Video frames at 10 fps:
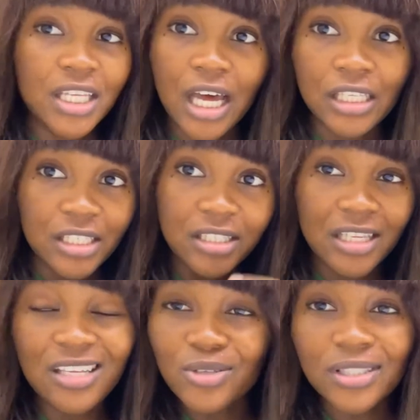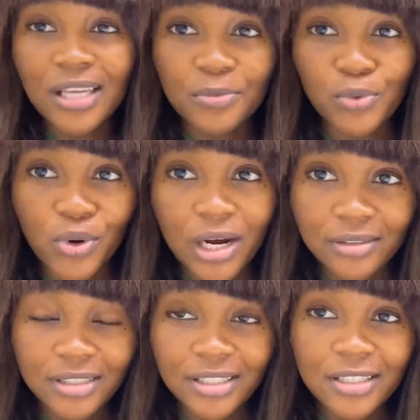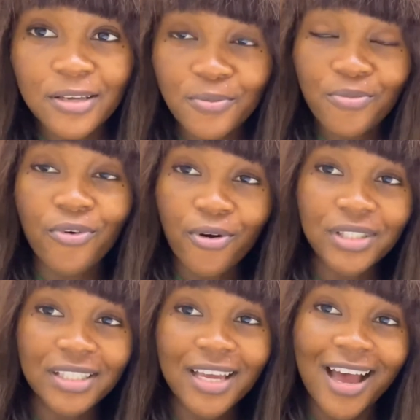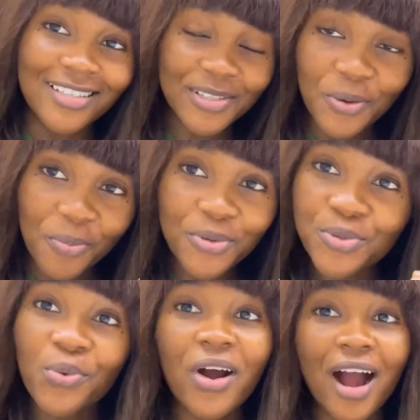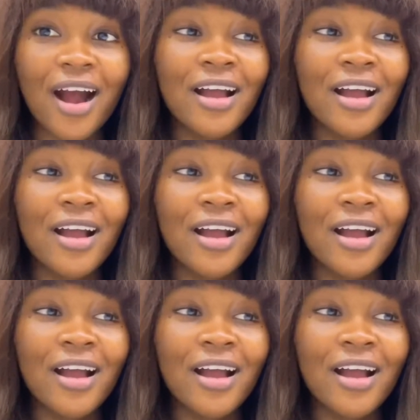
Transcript: and that's the only time they will calculate. But as a support worker,